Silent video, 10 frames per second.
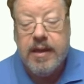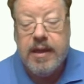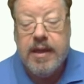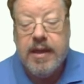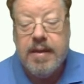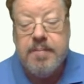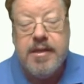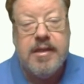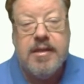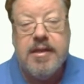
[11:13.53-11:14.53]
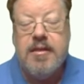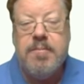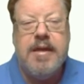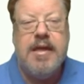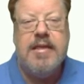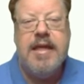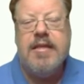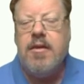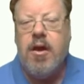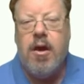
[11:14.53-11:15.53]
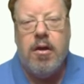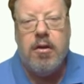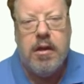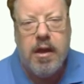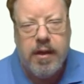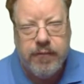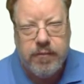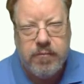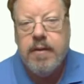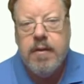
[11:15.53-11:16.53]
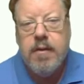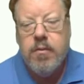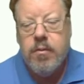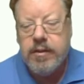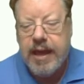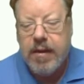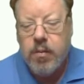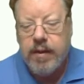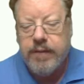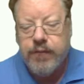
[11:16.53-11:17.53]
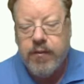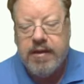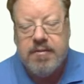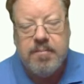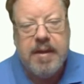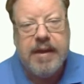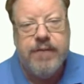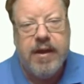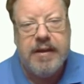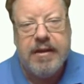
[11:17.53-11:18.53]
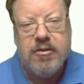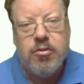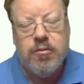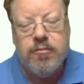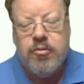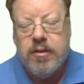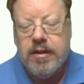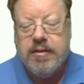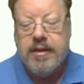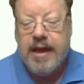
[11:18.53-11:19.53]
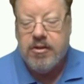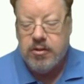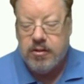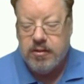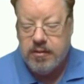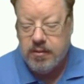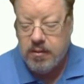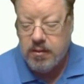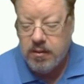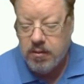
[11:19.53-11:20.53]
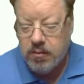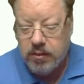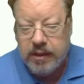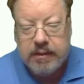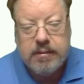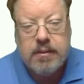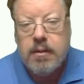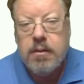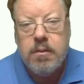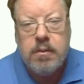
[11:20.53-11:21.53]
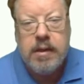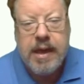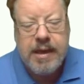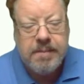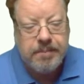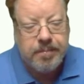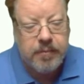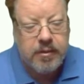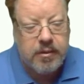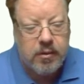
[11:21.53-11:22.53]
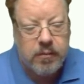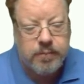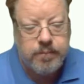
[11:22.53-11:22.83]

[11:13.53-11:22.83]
and businesses, because that's all covered with that one phrase, make financial transactions. Okay, so,